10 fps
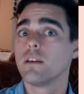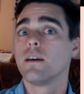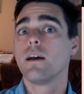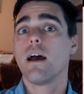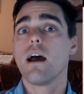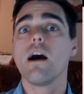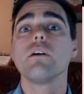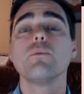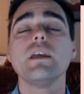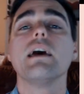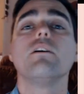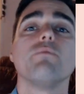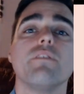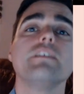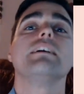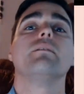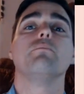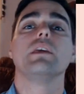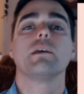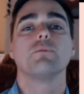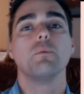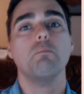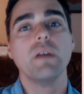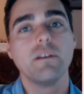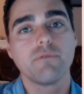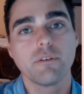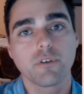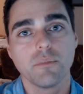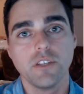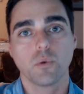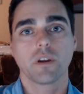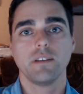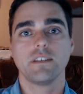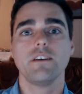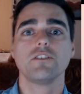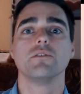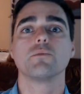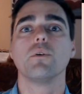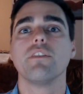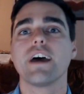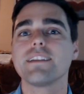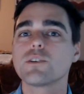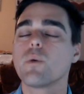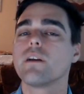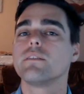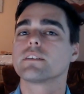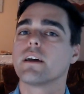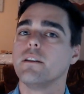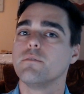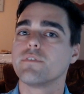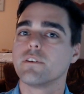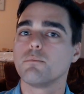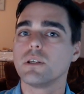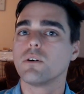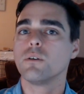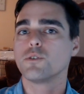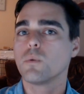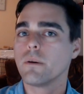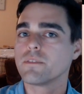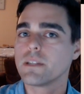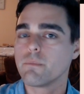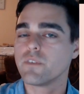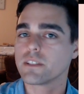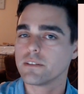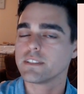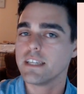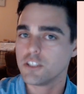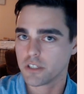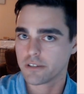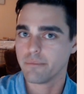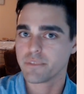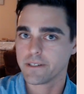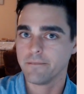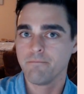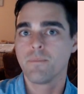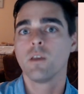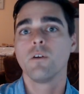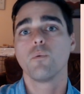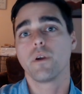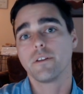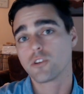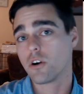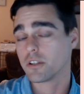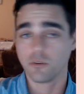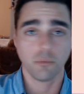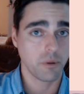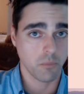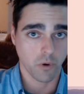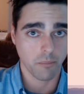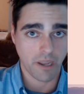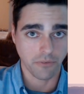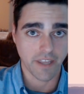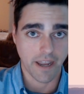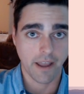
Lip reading: How do we help them be able to benefit from these organizations? Well, that's where this kind of therapy called 12-step facilitation comes in. We're going to talk a little bit more about that,